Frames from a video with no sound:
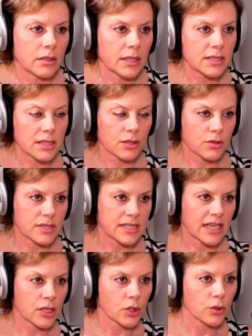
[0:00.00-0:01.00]
You need to
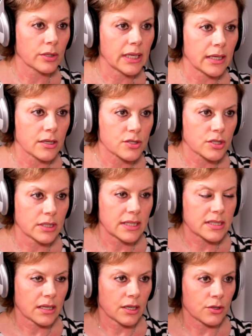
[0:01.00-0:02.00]
understand earnings. You
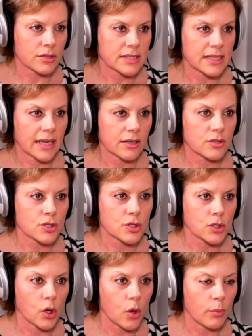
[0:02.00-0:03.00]
need to understand
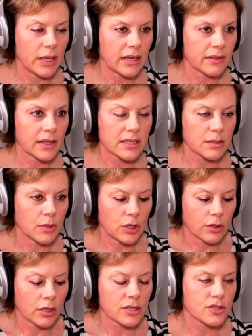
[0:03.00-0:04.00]
so many things. I
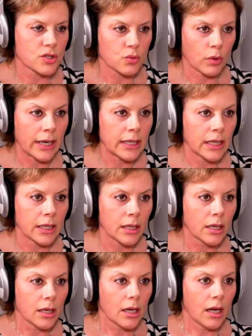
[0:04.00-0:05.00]
mean, you're not just
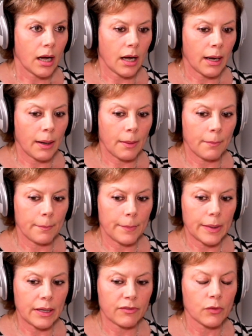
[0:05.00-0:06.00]
writing.
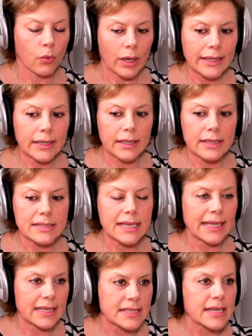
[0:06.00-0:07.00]
If you want to get
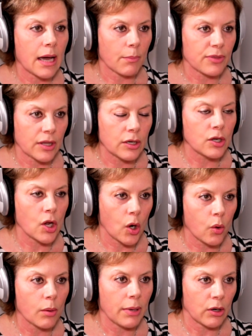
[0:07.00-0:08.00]
in depth and
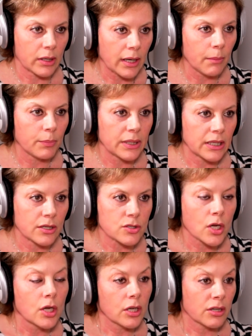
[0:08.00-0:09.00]
know about
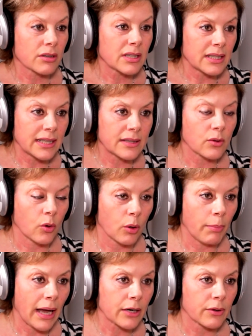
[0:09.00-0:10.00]
companies, you're going to need the
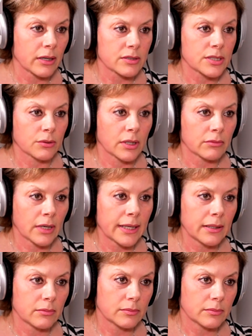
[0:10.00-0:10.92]
whole background to it, right?